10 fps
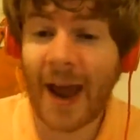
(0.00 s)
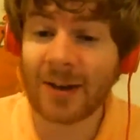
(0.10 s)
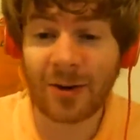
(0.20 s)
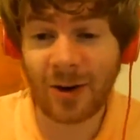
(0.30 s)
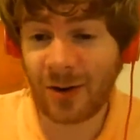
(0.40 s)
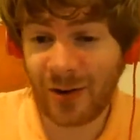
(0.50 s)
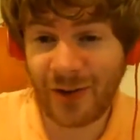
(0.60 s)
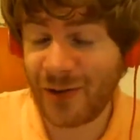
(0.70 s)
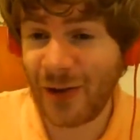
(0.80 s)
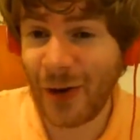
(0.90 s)
Canada
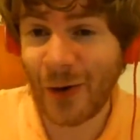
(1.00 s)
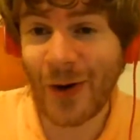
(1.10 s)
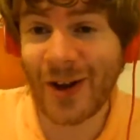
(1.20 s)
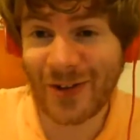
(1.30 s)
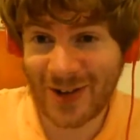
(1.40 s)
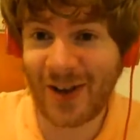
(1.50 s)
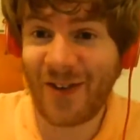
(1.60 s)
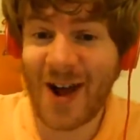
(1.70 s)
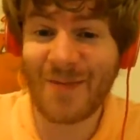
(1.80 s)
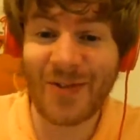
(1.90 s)
exists too, and stuff
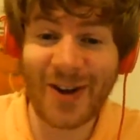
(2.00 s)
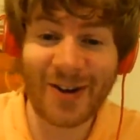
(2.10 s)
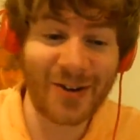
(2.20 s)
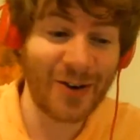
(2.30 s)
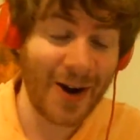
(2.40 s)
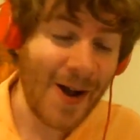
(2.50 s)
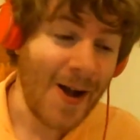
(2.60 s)
happens there too, right?